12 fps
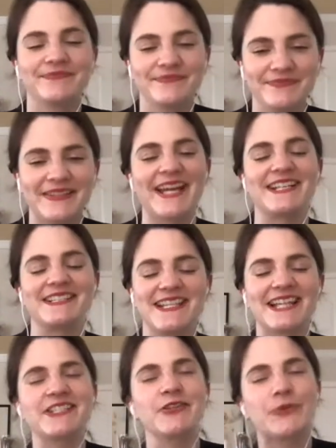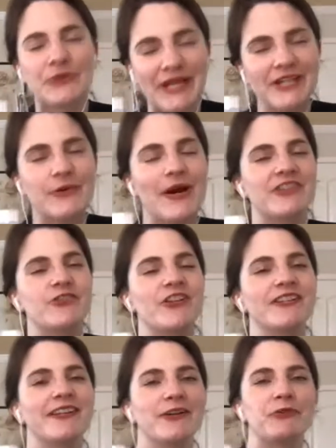Yes, that's a great
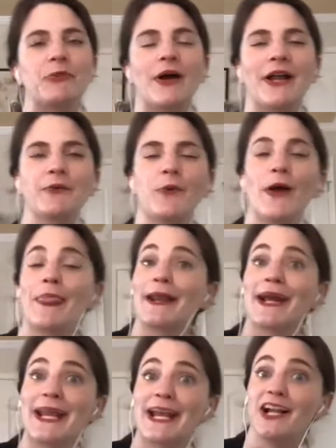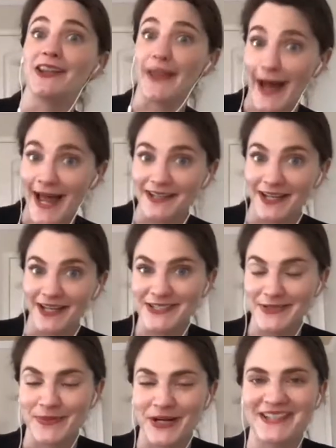question and, and one that I get a lot,
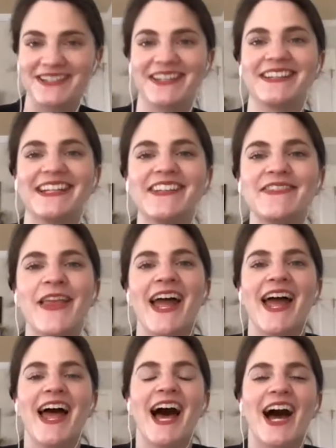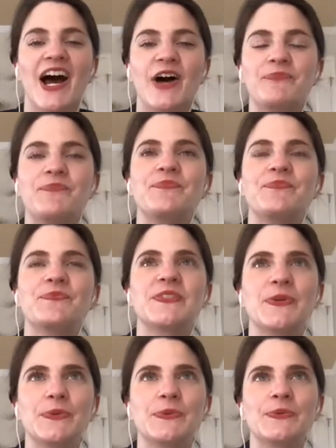unsurprisingly. Um,
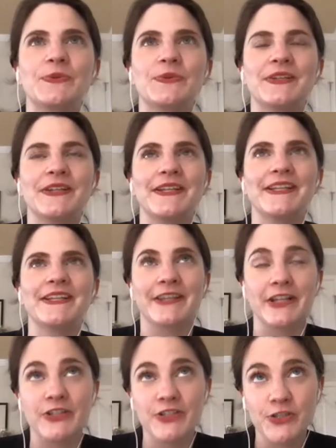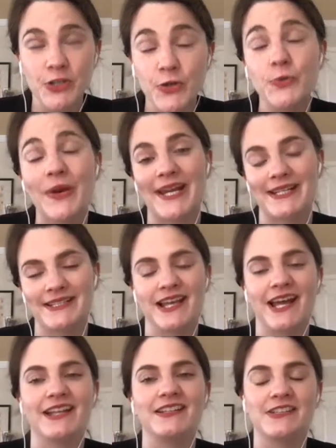so there's two ways
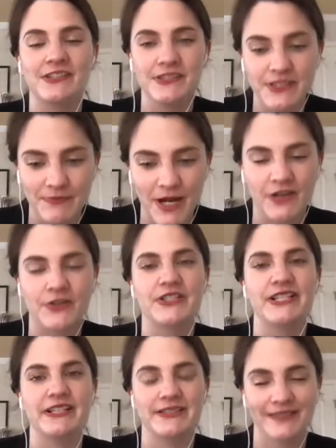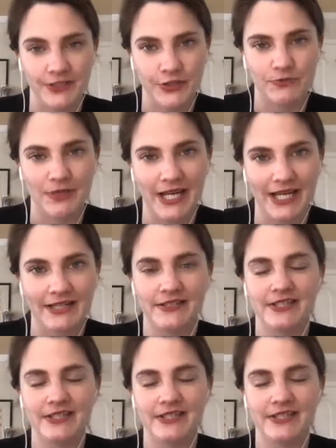that democracy is undermined